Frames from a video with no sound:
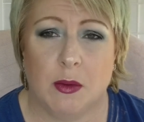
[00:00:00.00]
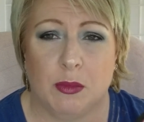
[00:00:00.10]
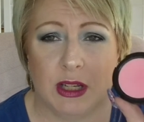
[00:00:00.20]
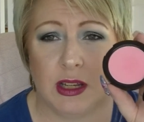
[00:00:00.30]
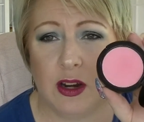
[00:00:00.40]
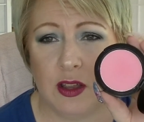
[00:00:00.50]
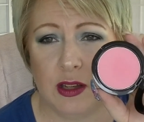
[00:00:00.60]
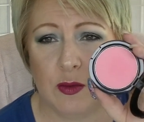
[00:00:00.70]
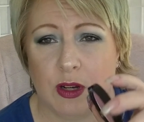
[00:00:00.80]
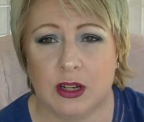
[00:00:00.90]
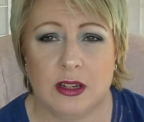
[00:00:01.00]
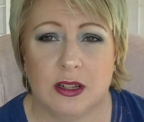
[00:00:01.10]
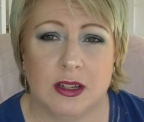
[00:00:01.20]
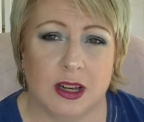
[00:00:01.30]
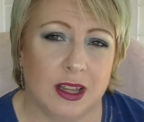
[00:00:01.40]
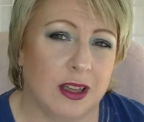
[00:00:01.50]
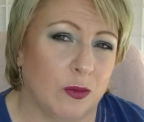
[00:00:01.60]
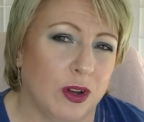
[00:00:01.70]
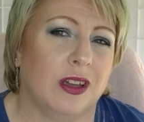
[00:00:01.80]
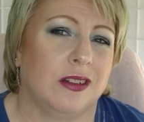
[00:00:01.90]
Plus I know this one, like, I'm
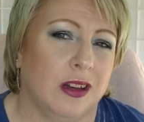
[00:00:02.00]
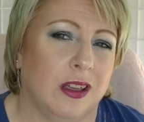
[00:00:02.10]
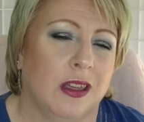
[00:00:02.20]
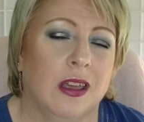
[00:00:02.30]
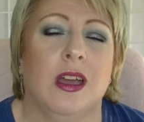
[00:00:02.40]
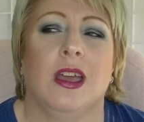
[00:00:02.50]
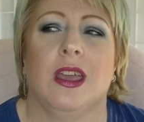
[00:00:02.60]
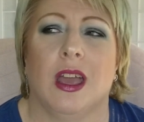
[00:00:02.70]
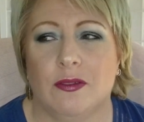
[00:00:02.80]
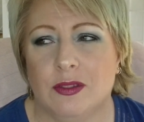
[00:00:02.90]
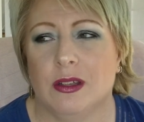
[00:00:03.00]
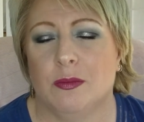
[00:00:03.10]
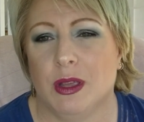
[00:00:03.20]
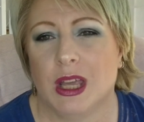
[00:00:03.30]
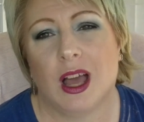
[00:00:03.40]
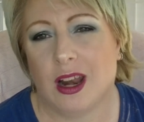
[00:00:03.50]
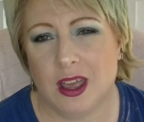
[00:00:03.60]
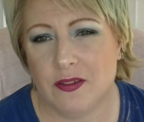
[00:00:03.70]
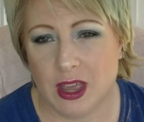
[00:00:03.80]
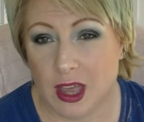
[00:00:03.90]
wearing it today. You have to be kind of
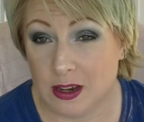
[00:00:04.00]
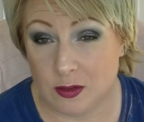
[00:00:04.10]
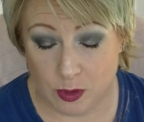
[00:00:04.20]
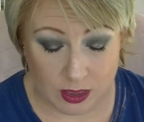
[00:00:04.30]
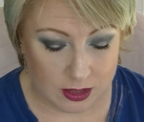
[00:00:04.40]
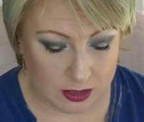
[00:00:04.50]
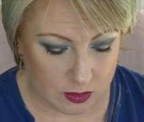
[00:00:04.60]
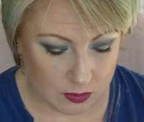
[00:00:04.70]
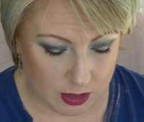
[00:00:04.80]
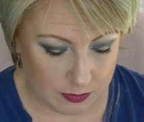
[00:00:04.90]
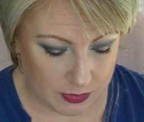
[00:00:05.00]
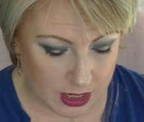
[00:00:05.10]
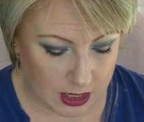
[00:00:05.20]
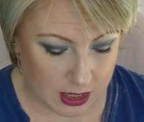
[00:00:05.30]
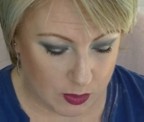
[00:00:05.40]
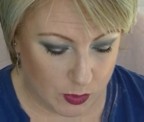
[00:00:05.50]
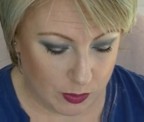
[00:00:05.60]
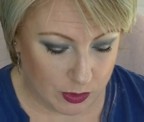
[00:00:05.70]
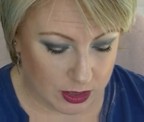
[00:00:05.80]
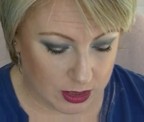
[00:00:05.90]
heavy-handed with it to get anywhere
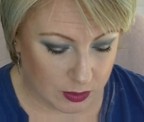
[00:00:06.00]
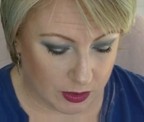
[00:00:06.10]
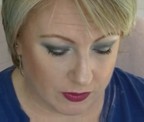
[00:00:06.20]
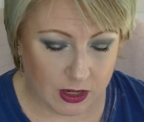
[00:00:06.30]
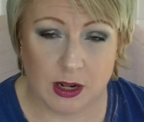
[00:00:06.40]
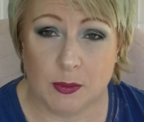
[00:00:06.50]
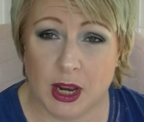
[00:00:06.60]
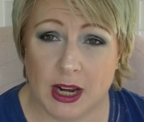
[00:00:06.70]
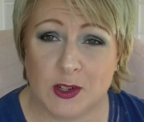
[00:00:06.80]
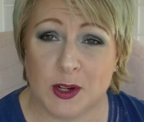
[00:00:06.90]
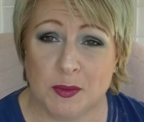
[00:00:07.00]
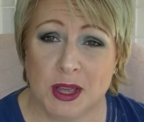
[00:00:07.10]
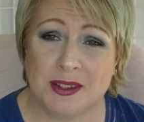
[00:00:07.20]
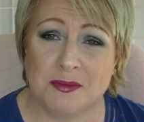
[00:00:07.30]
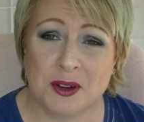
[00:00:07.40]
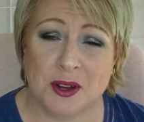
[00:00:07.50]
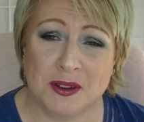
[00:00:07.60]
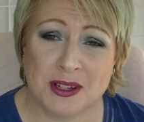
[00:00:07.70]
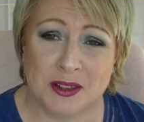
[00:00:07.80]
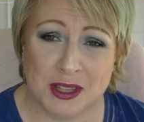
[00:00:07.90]
with it, so I figured I might actually make some
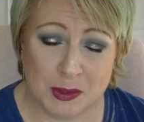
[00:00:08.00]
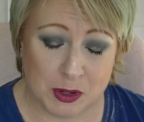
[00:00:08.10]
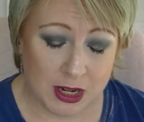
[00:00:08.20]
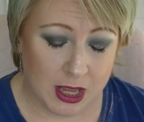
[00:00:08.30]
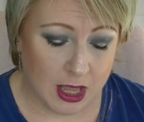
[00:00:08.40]
progress on this one.